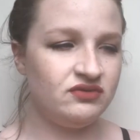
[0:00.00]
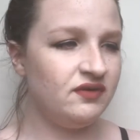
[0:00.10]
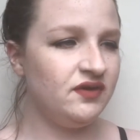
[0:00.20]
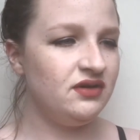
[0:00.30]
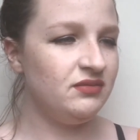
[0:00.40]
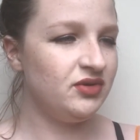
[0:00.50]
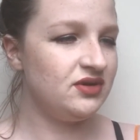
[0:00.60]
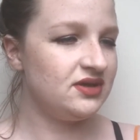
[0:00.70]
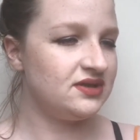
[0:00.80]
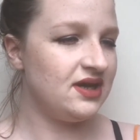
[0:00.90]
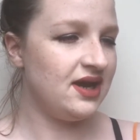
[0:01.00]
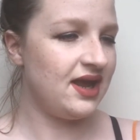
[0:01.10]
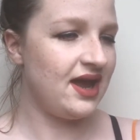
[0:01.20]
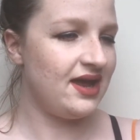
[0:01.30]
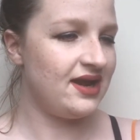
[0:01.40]
To review the products that I
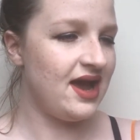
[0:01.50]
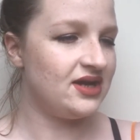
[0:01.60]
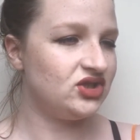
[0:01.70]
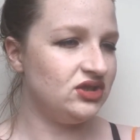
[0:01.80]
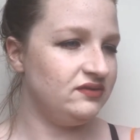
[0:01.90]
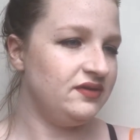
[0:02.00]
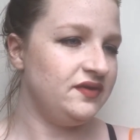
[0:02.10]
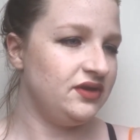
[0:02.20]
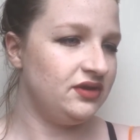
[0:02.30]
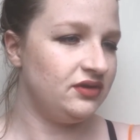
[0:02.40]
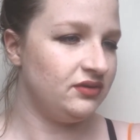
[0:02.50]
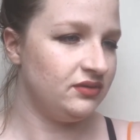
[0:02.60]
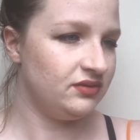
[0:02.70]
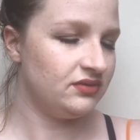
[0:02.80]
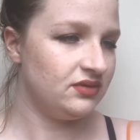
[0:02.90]
can actually review,
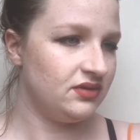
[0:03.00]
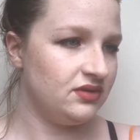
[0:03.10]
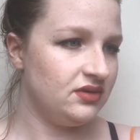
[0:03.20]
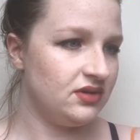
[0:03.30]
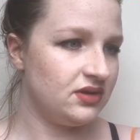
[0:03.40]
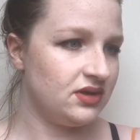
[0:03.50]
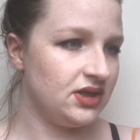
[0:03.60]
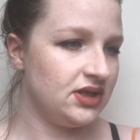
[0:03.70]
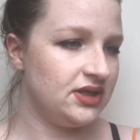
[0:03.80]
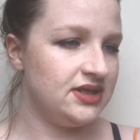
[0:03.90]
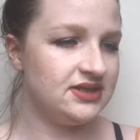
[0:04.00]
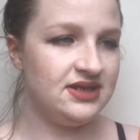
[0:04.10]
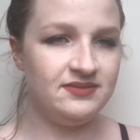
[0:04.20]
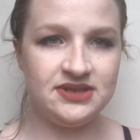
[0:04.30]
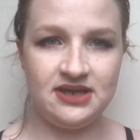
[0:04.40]
this
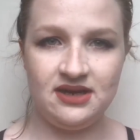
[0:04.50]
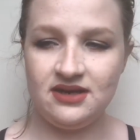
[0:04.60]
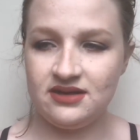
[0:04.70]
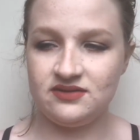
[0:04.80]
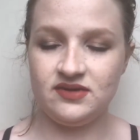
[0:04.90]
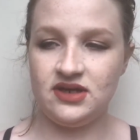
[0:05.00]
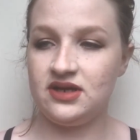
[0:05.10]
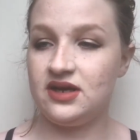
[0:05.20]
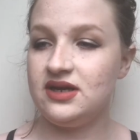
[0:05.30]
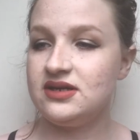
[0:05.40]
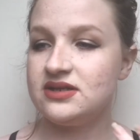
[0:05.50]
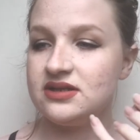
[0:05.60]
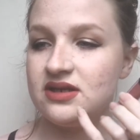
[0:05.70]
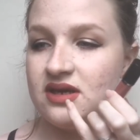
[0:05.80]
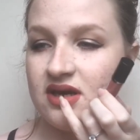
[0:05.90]
lip stain is really
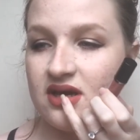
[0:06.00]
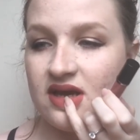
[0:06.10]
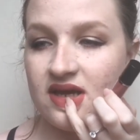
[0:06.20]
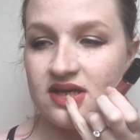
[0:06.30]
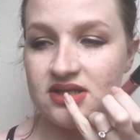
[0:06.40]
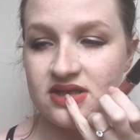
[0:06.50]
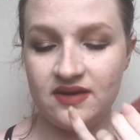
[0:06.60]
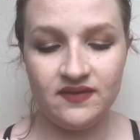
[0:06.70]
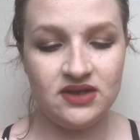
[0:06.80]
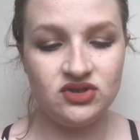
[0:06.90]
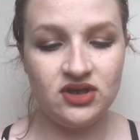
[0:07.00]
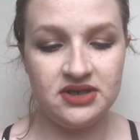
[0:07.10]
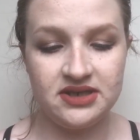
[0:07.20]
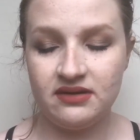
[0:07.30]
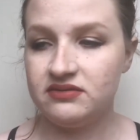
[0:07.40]
nice. It's definitely
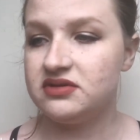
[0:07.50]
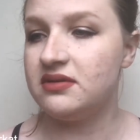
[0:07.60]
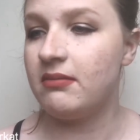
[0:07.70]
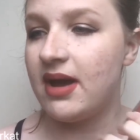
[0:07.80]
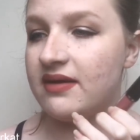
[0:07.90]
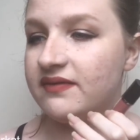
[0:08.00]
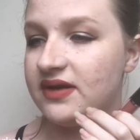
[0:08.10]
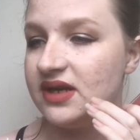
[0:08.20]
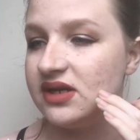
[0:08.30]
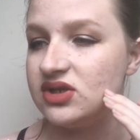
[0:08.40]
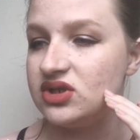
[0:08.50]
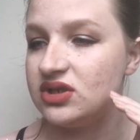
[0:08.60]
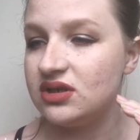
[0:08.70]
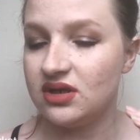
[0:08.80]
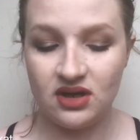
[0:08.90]
dried down to a matte
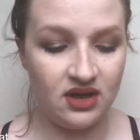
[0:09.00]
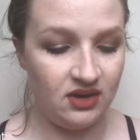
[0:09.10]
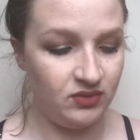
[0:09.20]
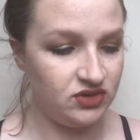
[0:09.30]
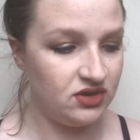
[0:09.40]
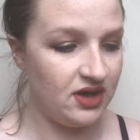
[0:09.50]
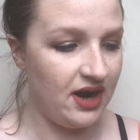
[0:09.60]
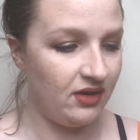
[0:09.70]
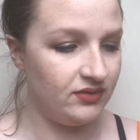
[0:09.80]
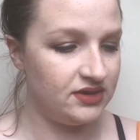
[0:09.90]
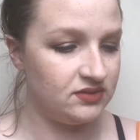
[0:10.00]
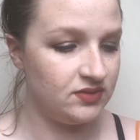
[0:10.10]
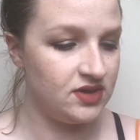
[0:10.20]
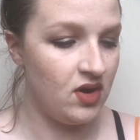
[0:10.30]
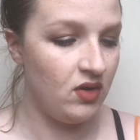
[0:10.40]
finish. I wonder how this
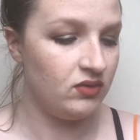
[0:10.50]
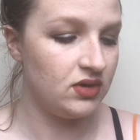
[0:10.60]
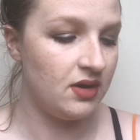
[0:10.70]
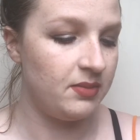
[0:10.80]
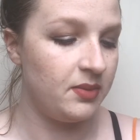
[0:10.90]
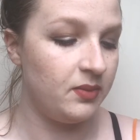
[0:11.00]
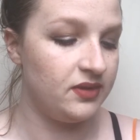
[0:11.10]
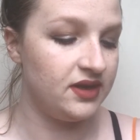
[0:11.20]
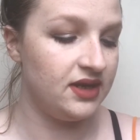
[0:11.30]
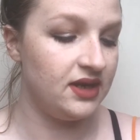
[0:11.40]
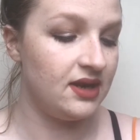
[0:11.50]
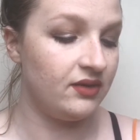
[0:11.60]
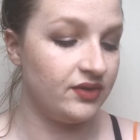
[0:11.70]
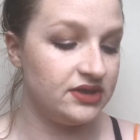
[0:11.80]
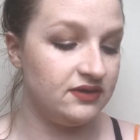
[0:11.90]
would hold up with
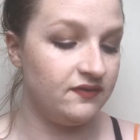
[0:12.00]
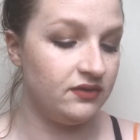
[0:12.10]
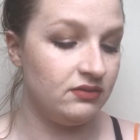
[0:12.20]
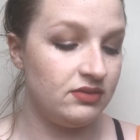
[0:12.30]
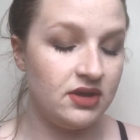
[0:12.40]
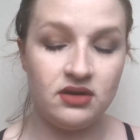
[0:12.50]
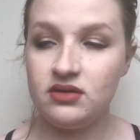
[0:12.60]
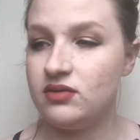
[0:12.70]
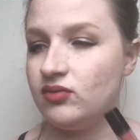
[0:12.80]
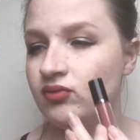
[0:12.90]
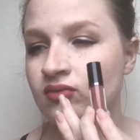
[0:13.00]
eating greasy food though,